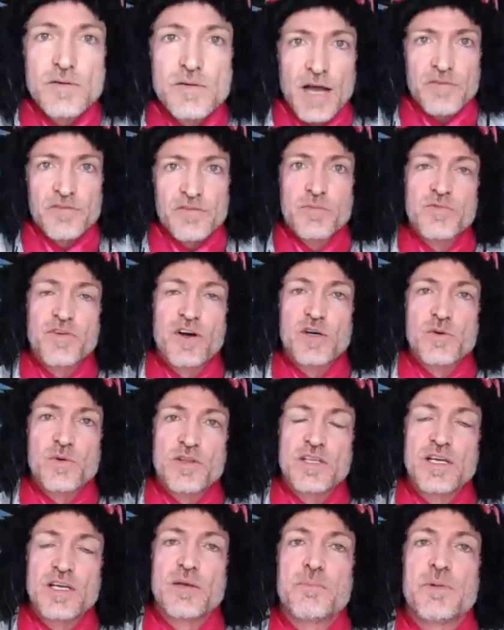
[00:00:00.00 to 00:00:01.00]
have some fun
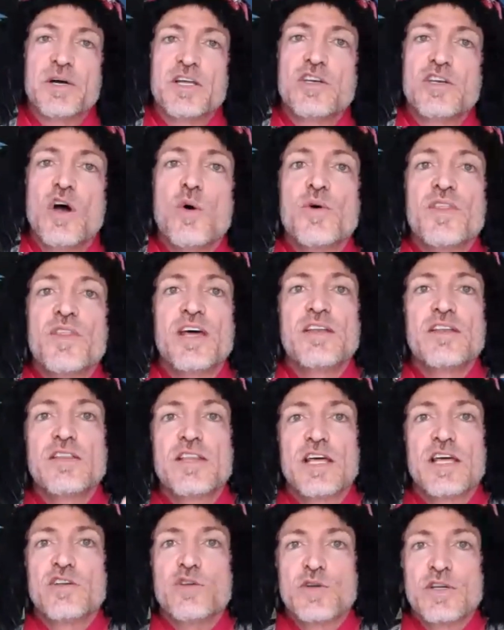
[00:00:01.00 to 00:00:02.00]
with it, but know that
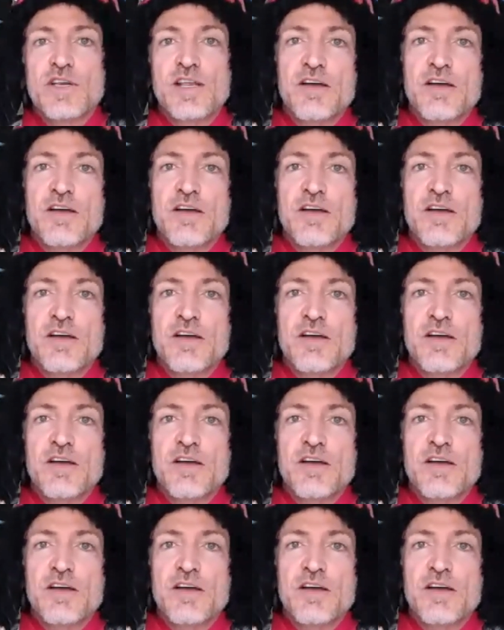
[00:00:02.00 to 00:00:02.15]
that you can